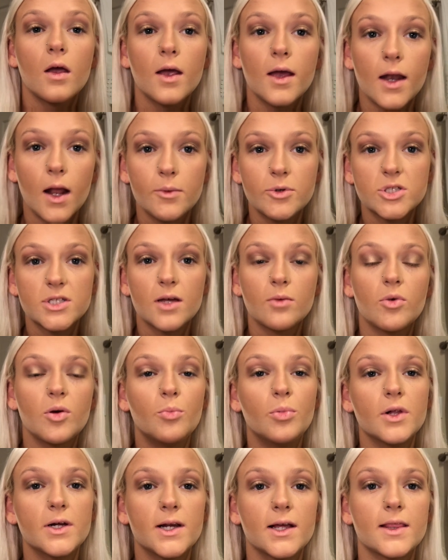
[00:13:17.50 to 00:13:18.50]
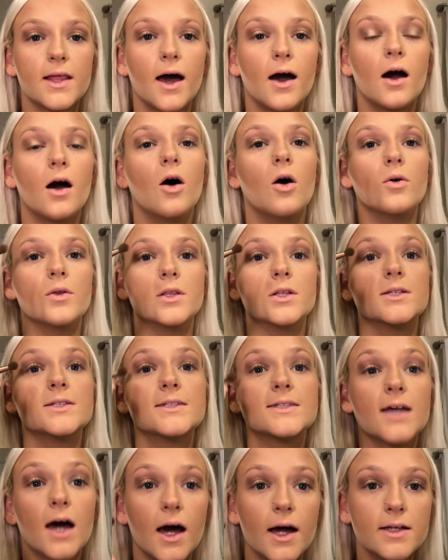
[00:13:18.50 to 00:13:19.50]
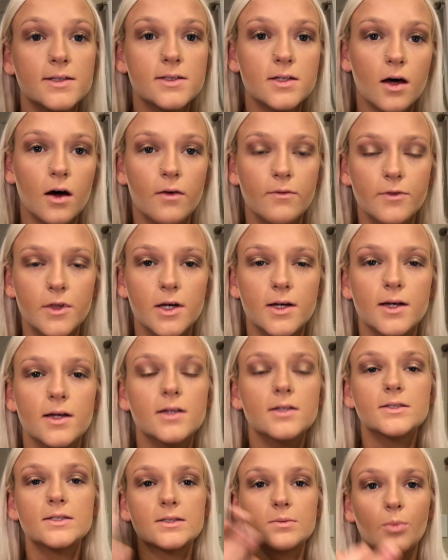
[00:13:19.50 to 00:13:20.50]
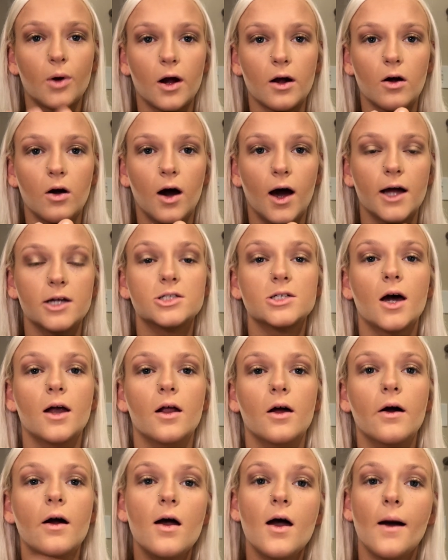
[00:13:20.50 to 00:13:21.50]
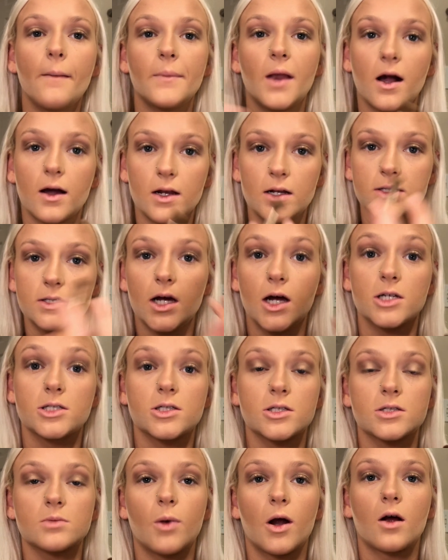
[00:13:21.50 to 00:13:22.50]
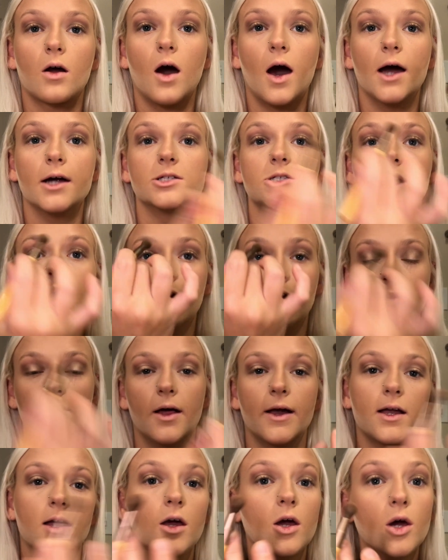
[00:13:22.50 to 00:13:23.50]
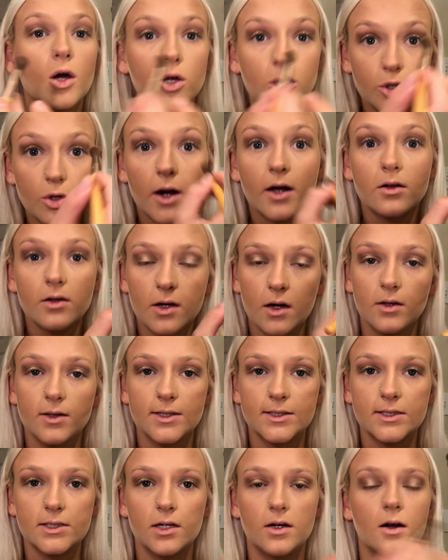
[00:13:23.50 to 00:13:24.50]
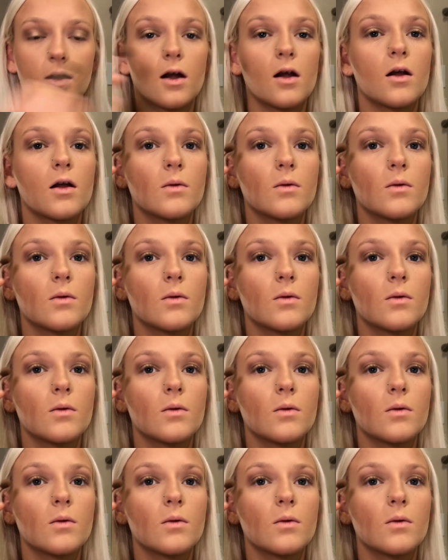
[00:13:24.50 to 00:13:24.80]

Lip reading: And I'm just gonna be blending that all on the sides of the sparkle eyeshadow. I'm not gonna touch the sparkle eyeshadow like directly on the center.